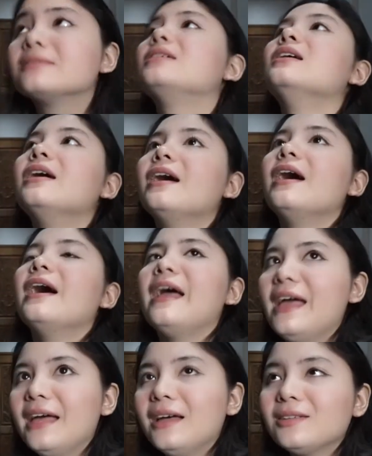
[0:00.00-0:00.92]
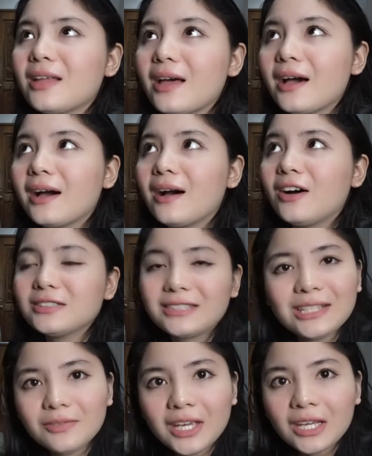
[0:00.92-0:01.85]
And on
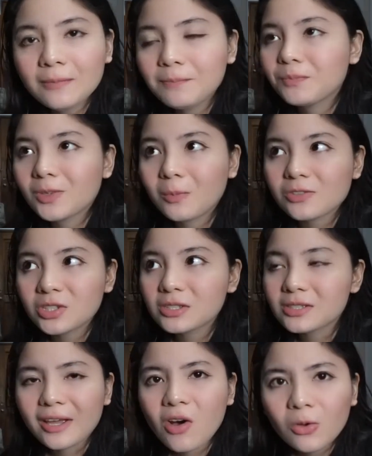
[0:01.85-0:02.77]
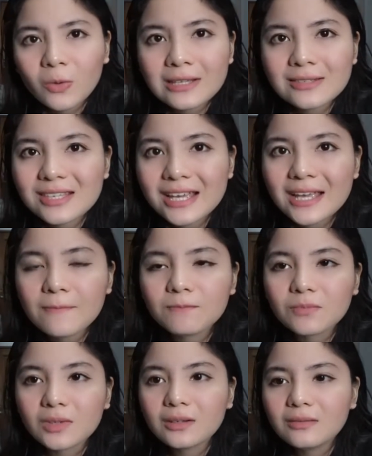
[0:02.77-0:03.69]
TV commercials, I always see
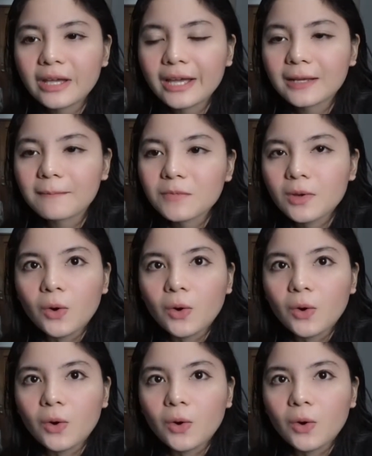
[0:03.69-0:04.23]
like,